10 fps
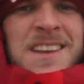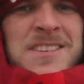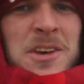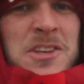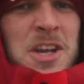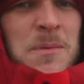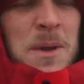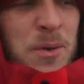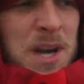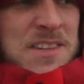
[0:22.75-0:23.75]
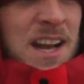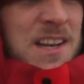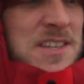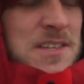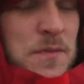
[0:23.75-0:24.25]
so it's going to be pretty
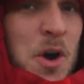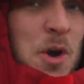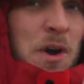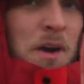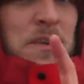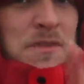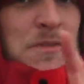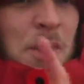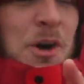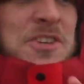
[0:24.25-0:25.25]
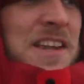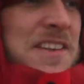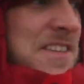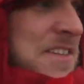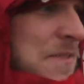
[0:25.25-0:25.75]
challenging to photograph and even more
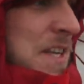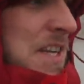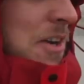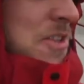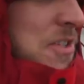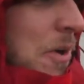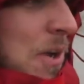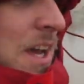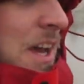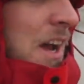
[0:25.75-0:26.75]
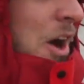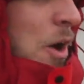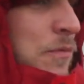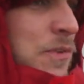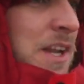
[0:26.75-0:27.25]
challenging to video, so
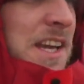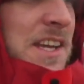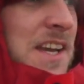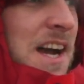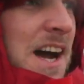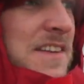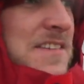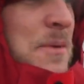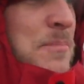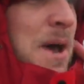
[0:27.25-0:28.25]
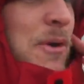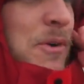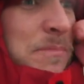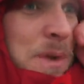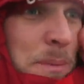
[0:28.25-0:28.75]
hopefully you guys can bear
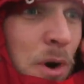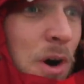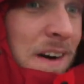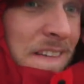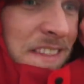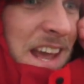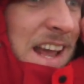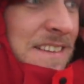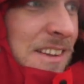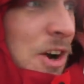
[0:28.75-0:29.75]
with me. But it's